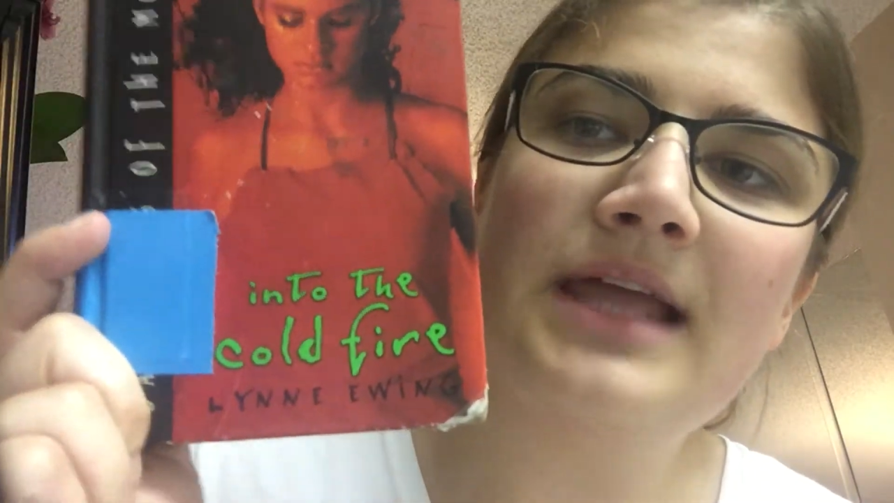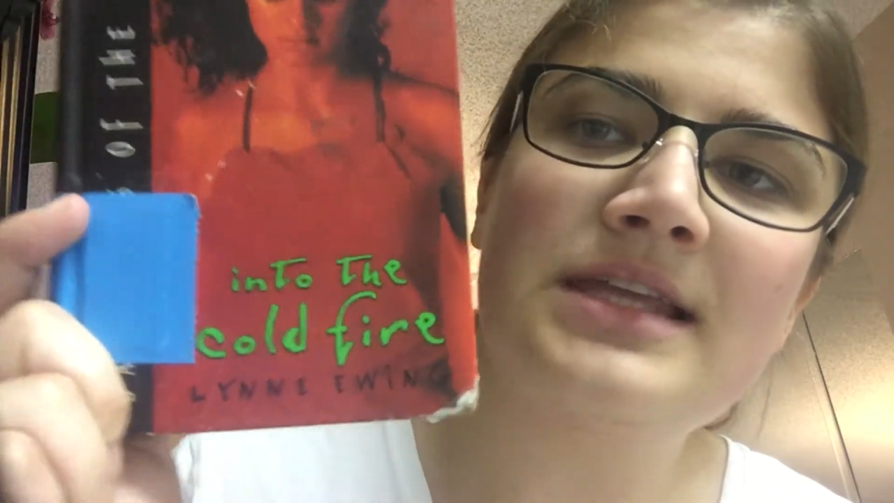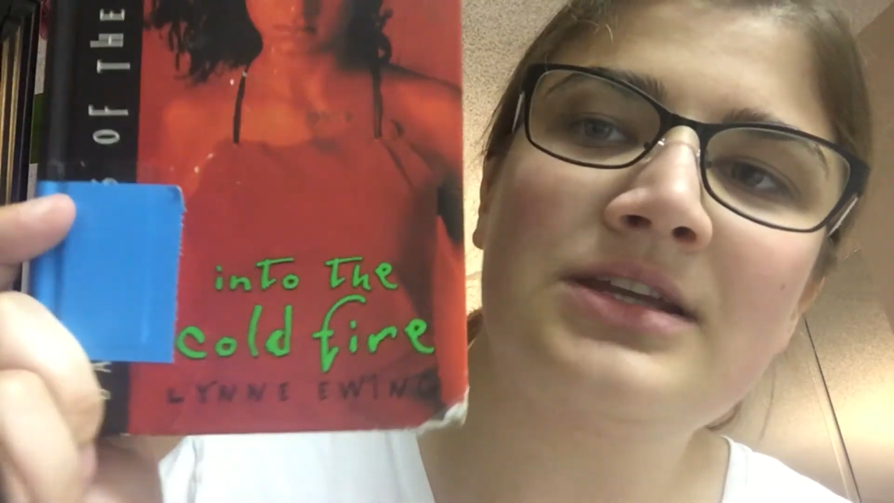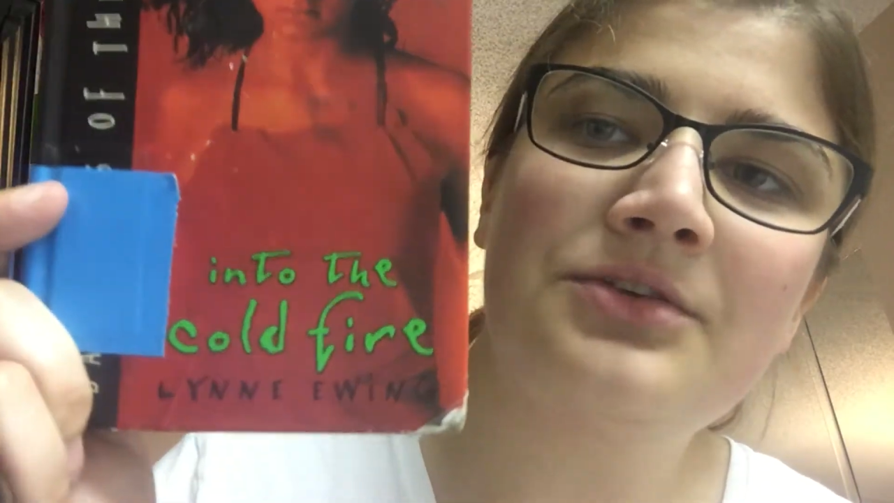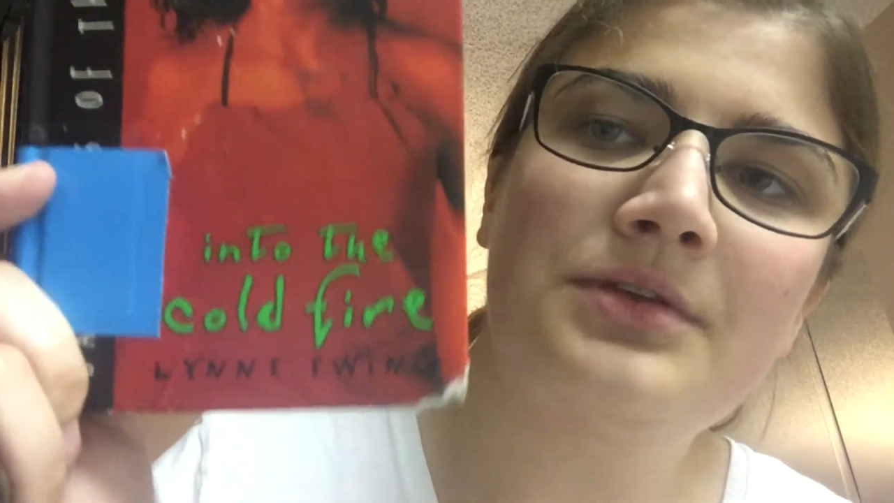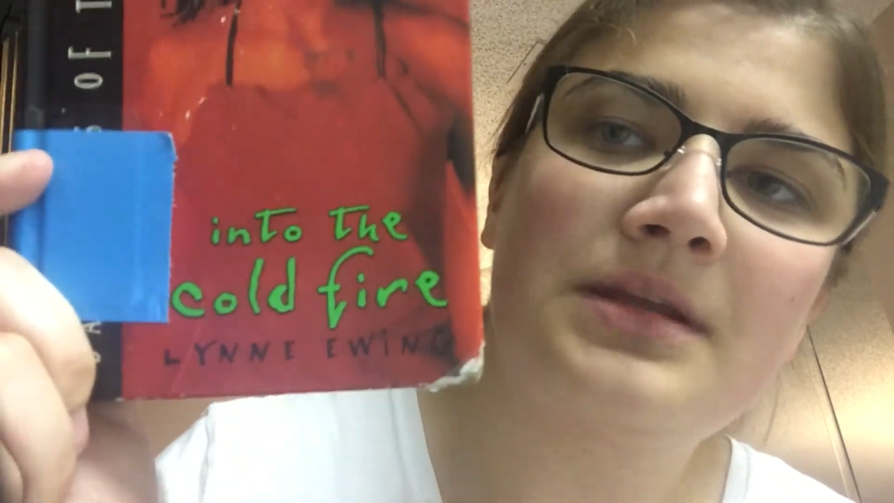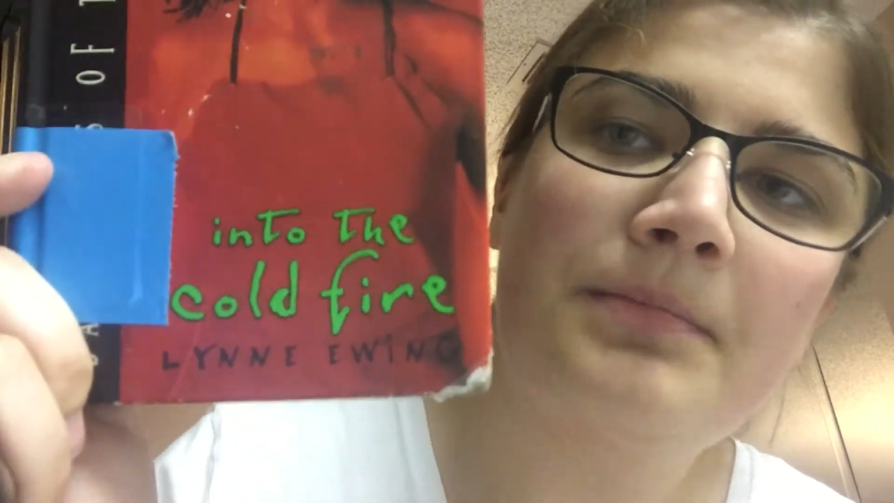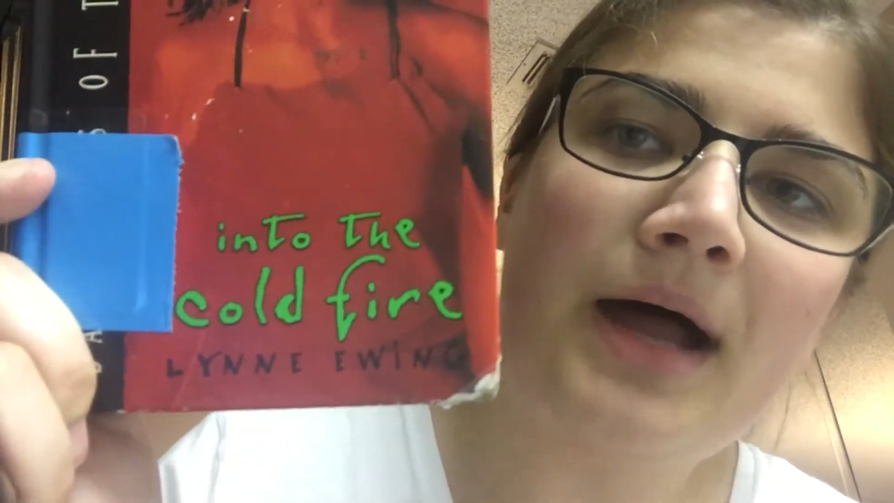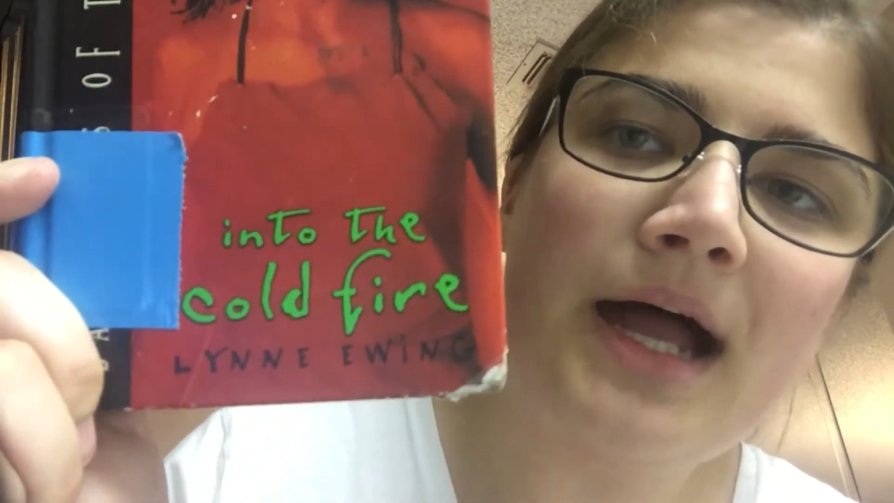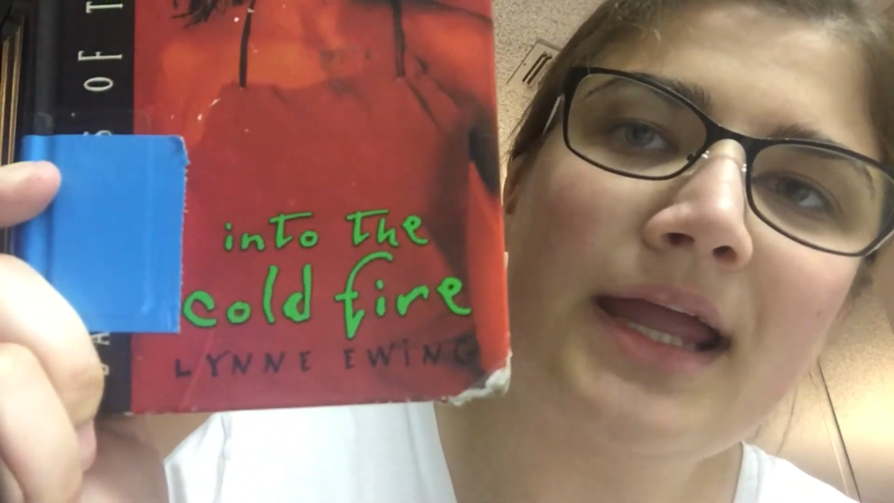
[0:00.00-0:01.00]
that's who it's
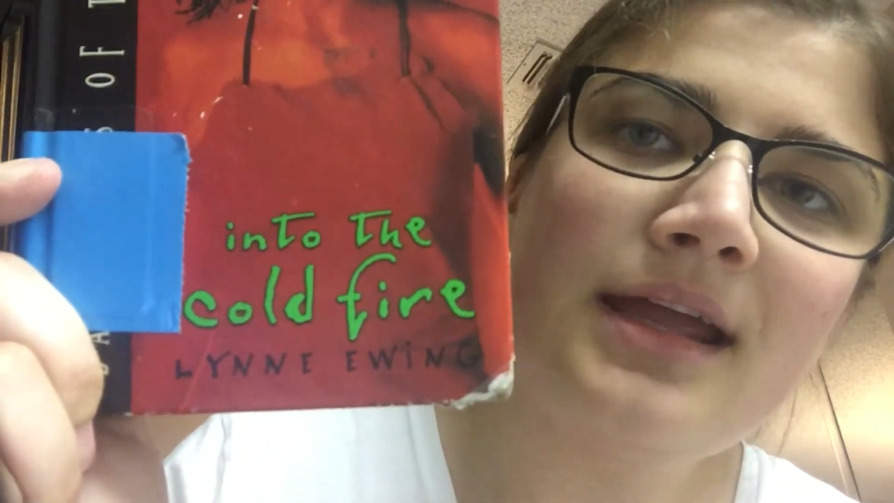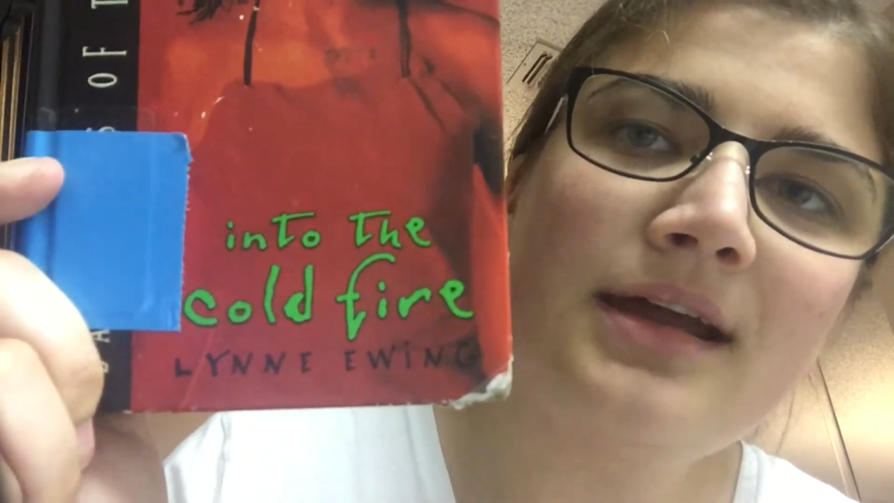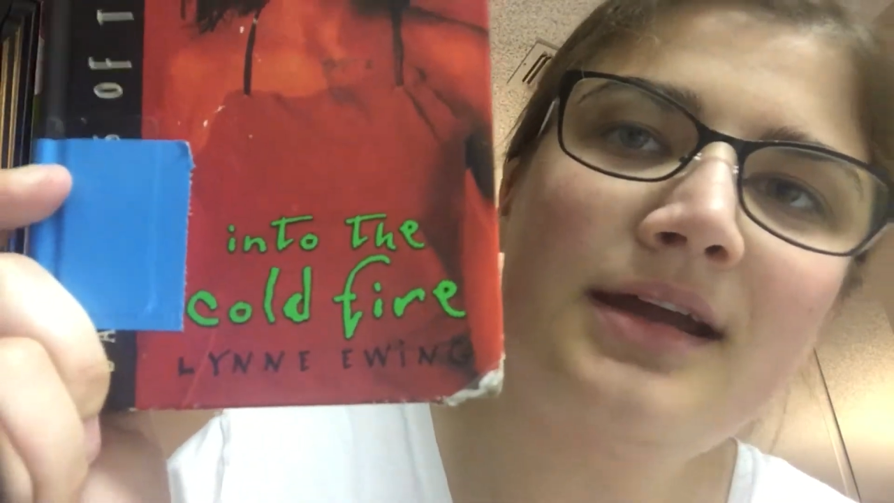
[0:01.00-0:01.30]
by.